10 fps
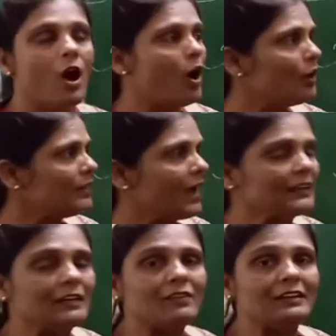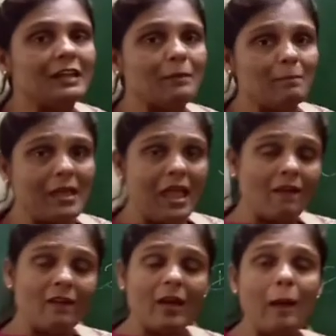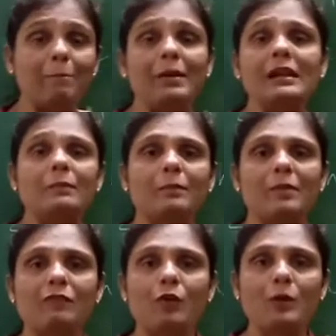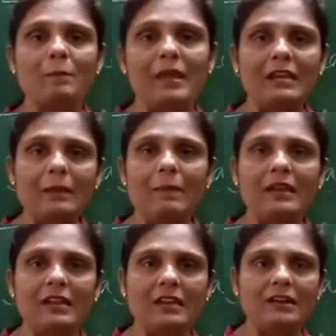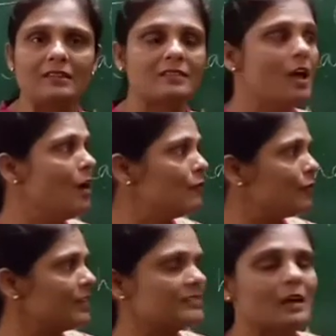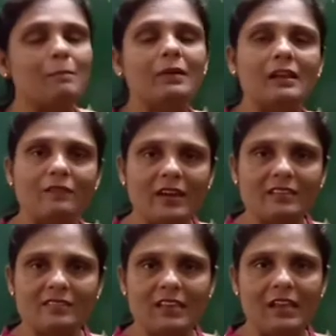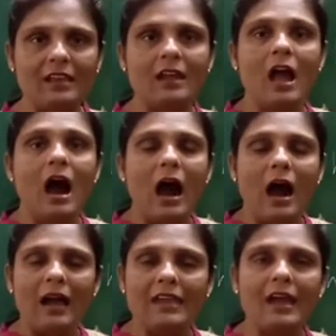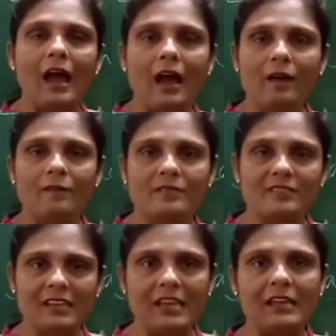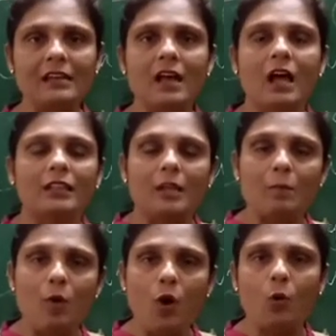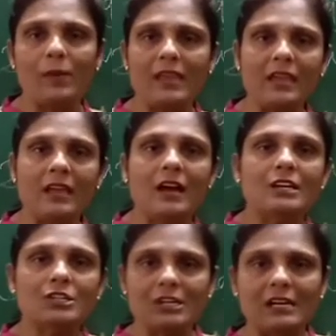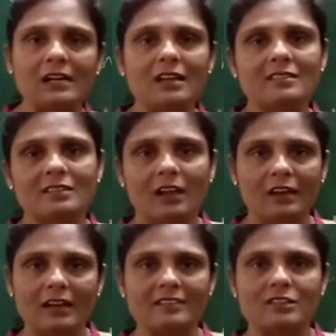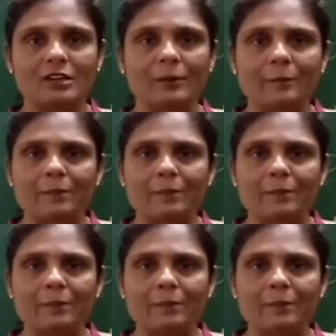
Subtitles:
Or the activity may have happened before many years. For example, if I say, I have seen the movie Schindler's List.